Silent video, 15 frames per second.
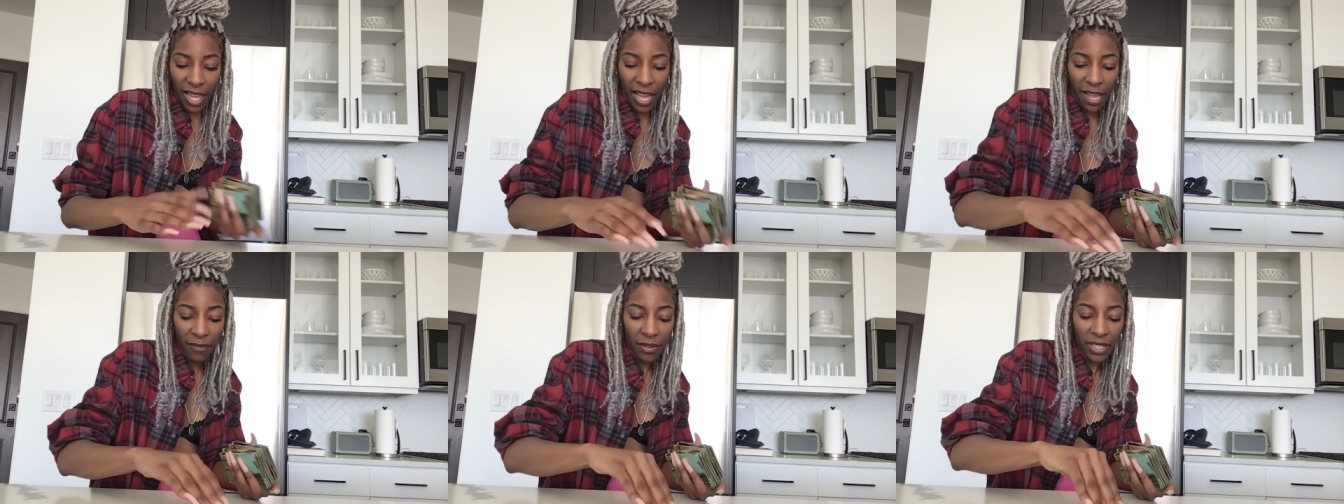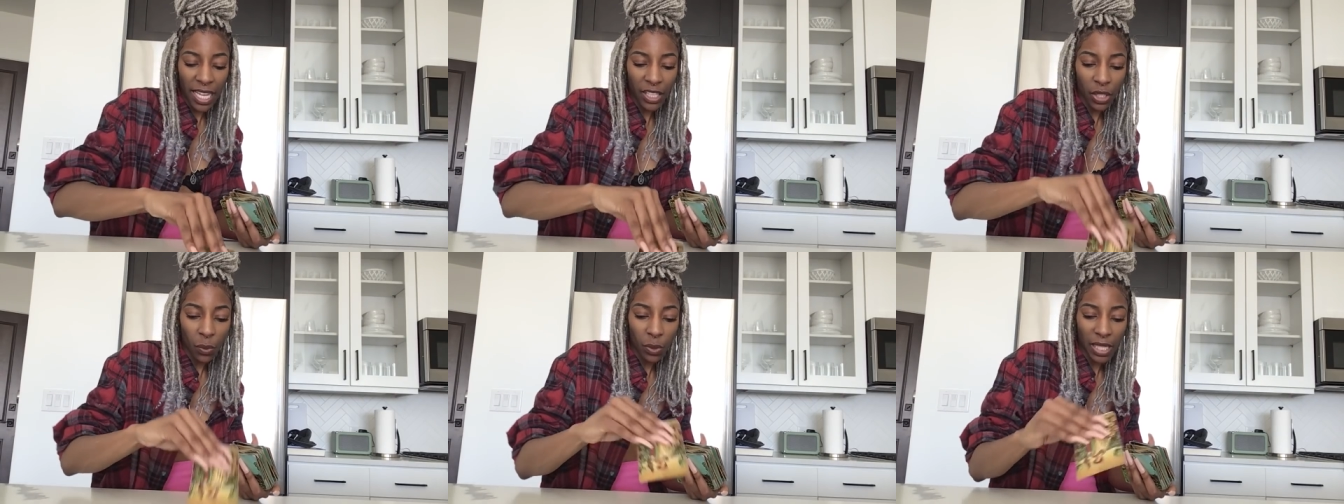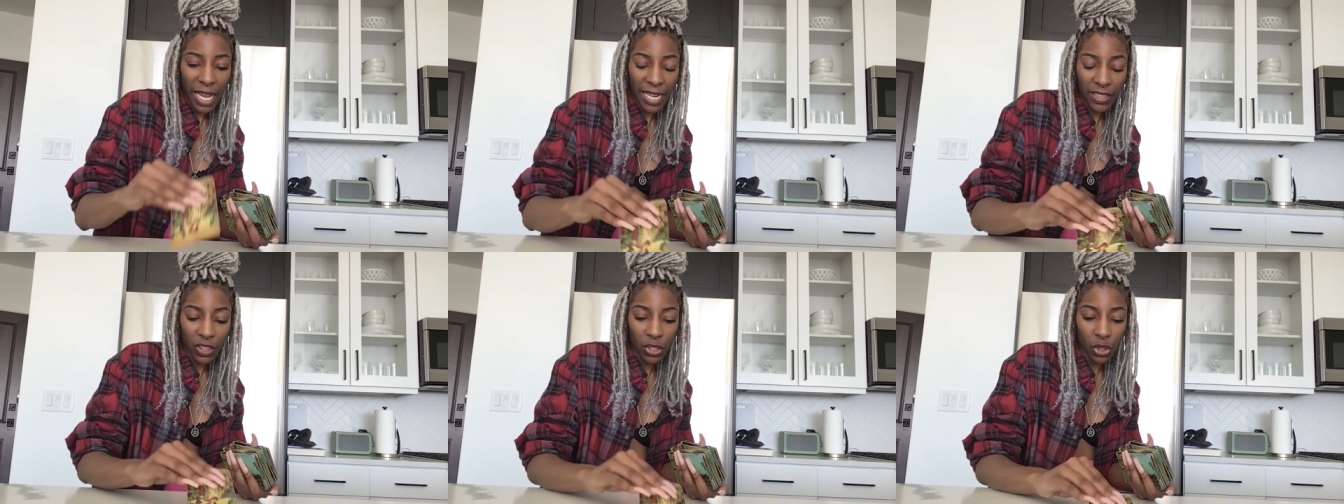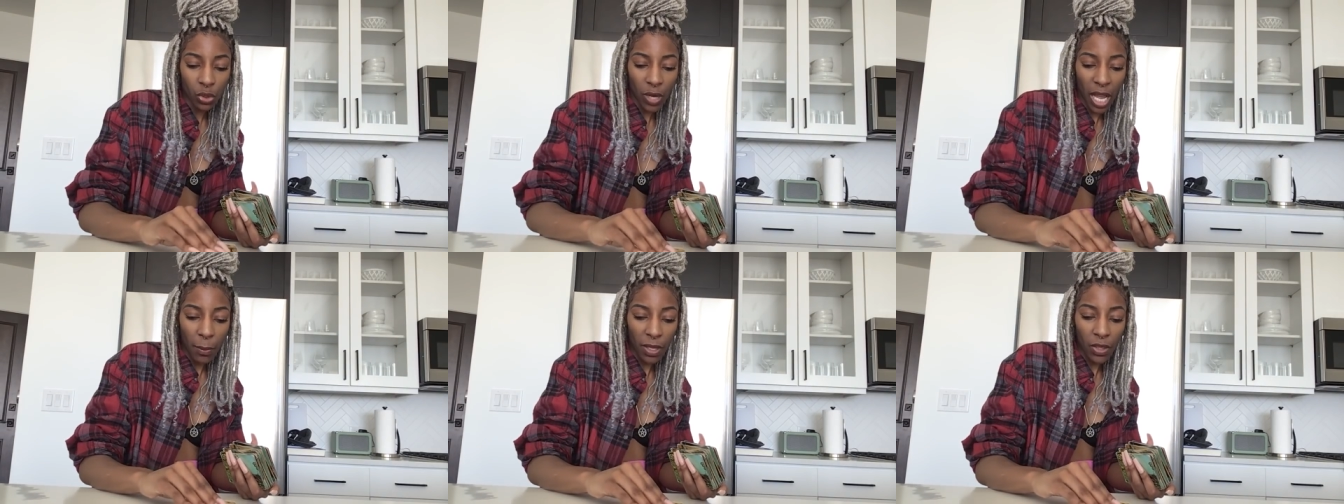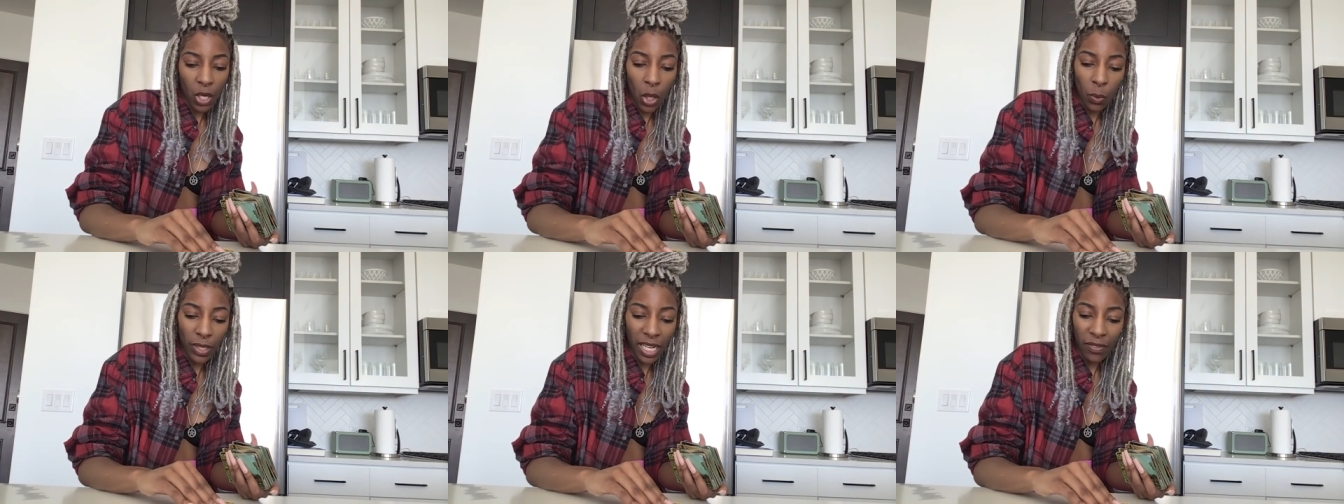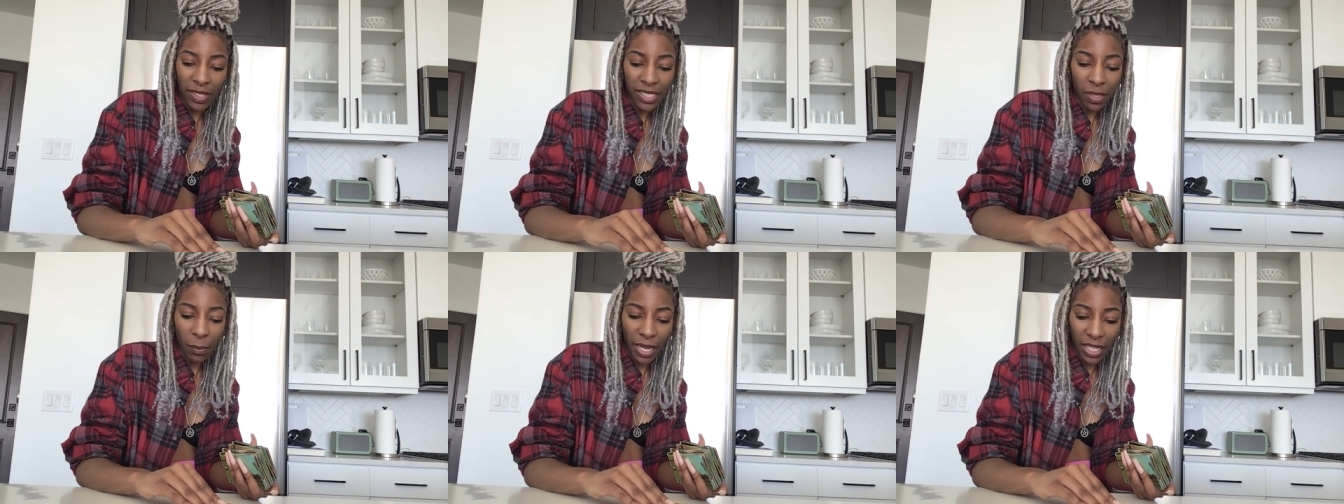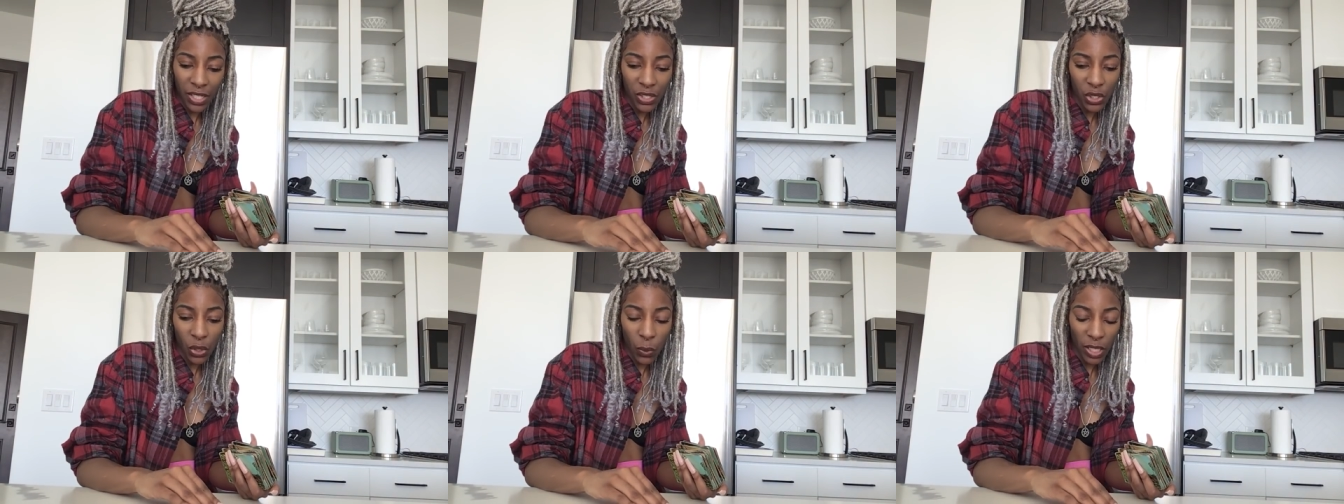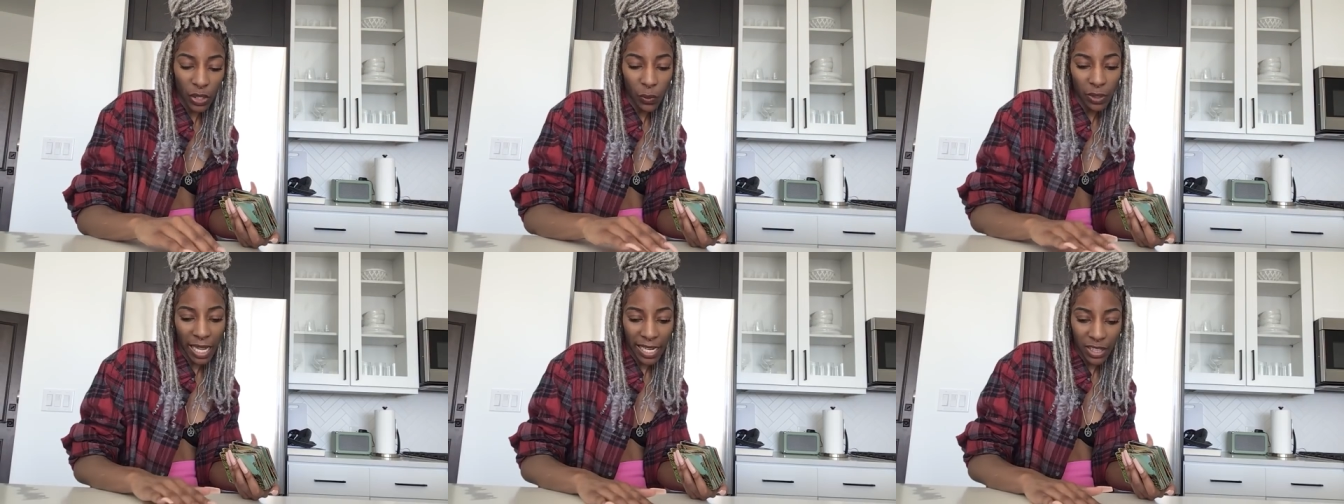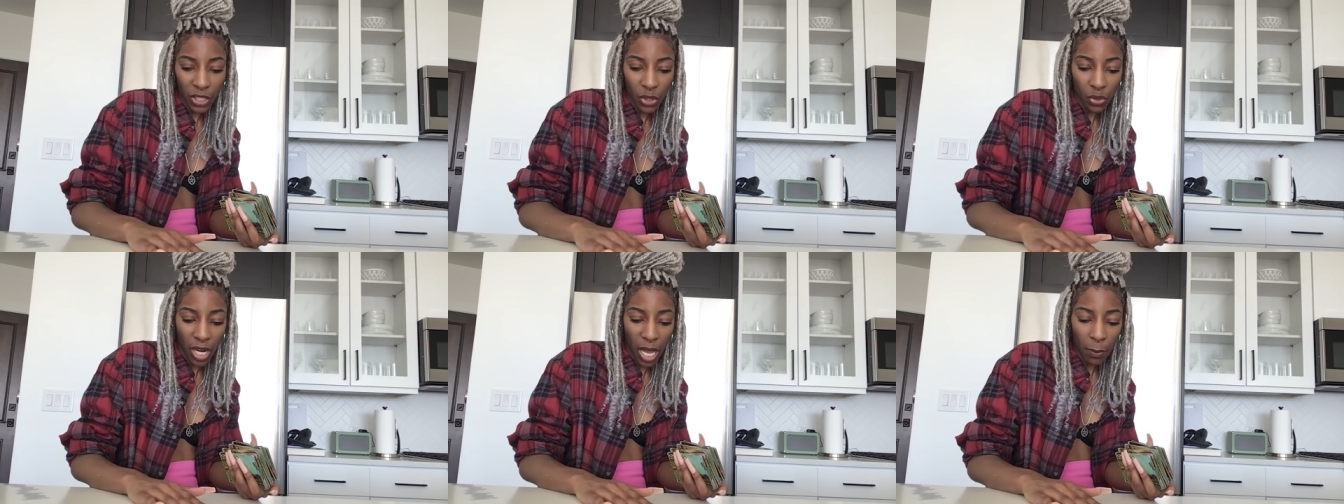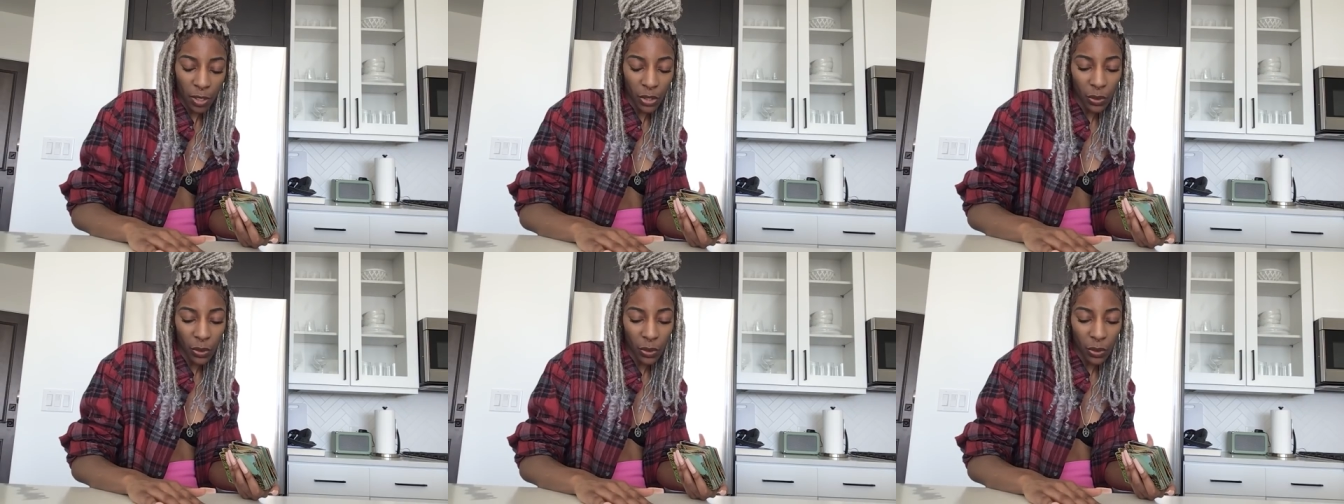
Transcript: I feel like you like the drama though. Whatever somebody is doing, you like the drama.